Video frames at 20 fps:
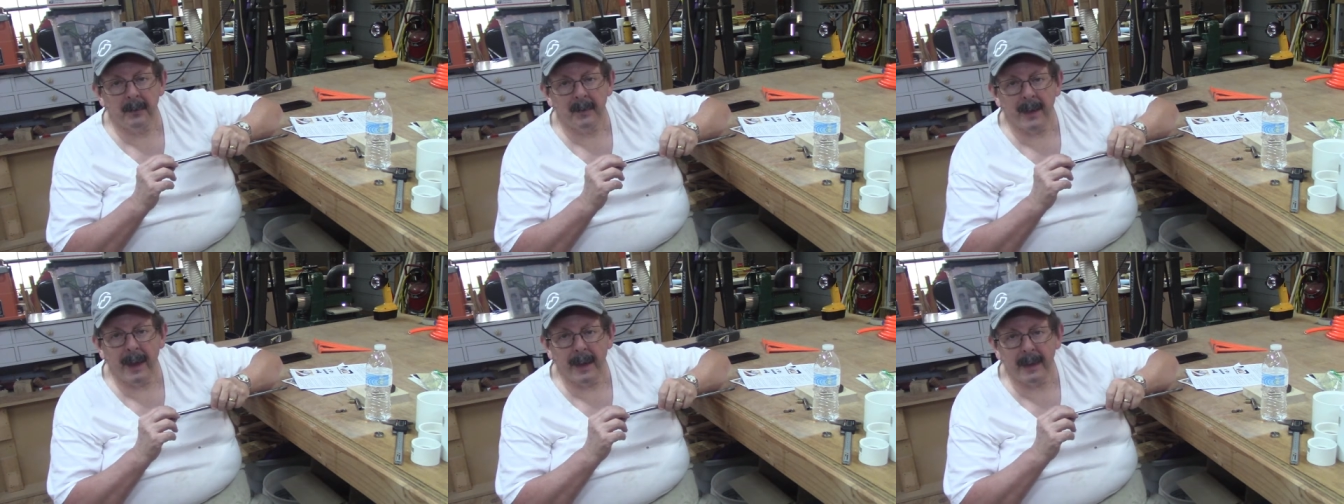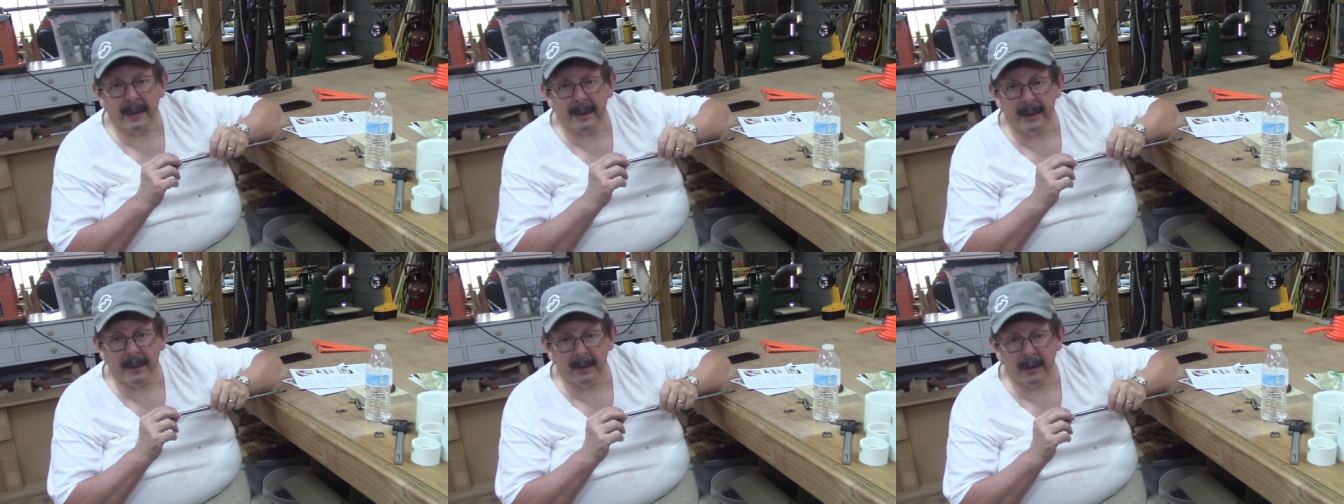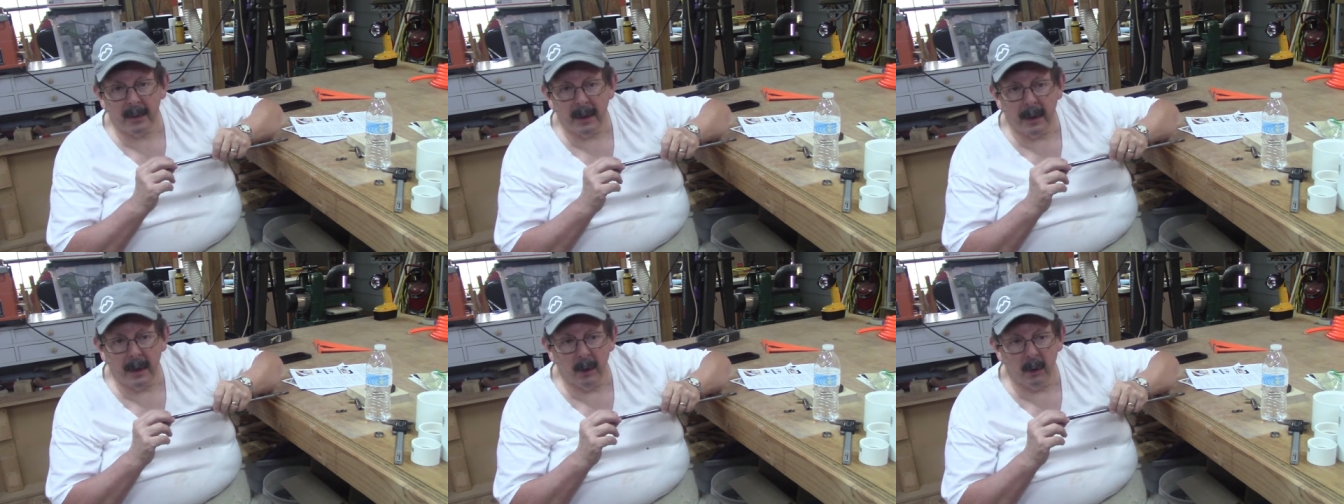Take
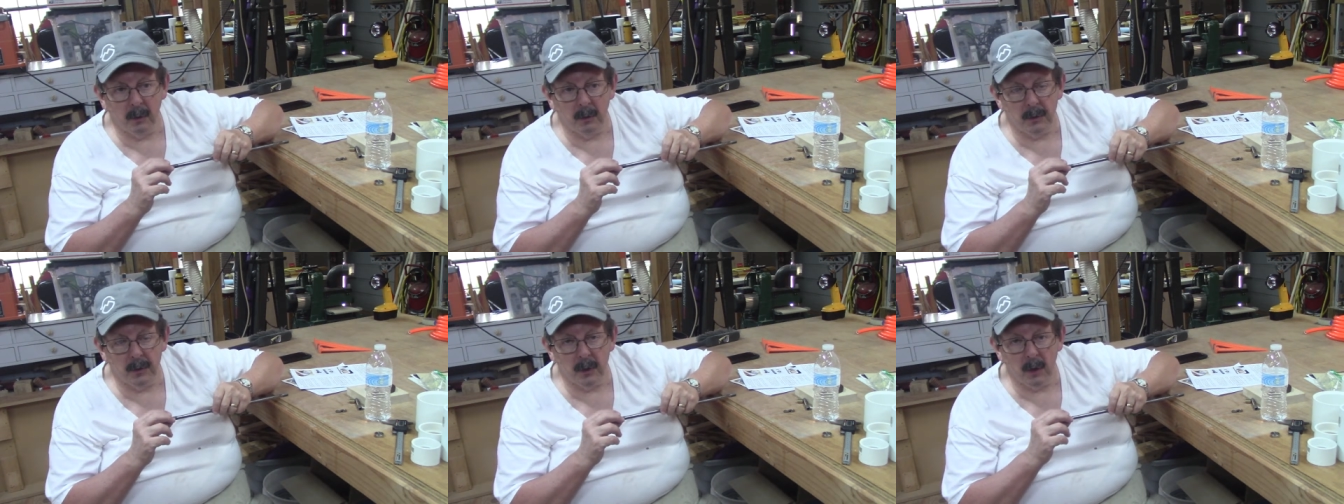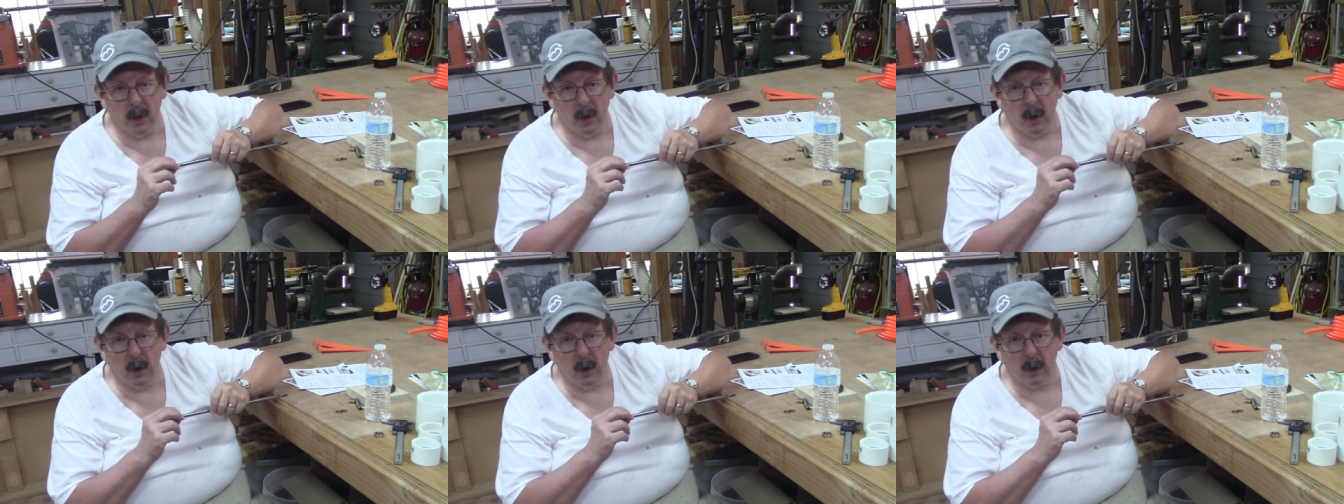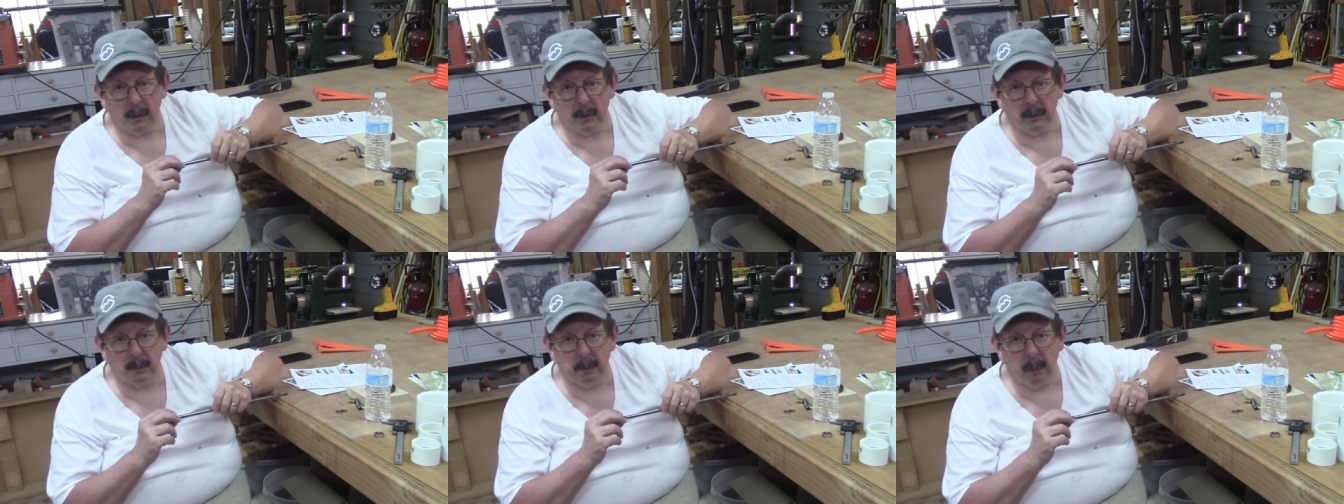this down
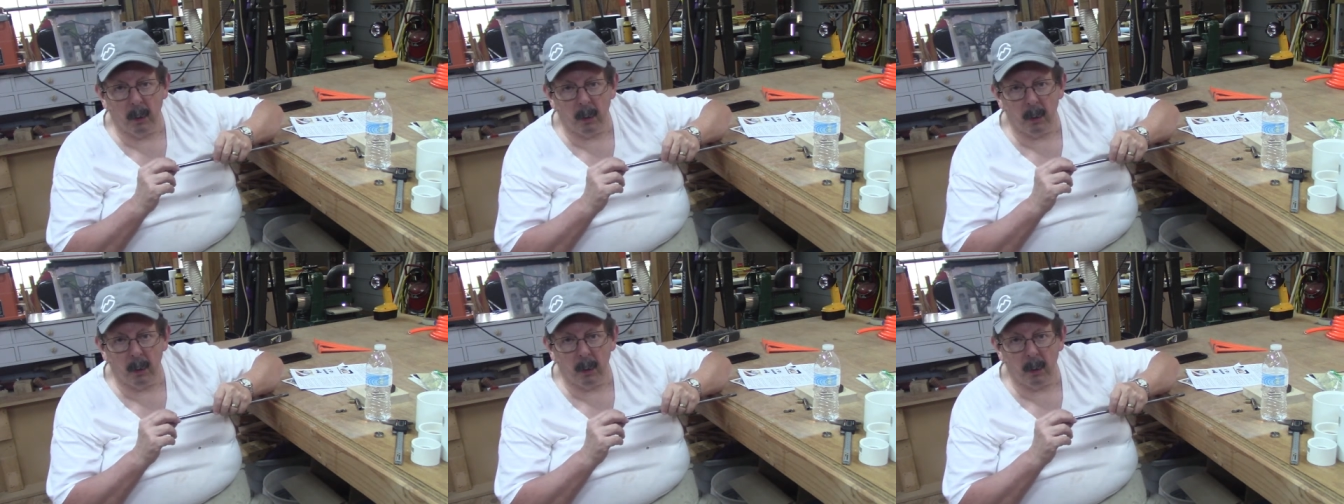just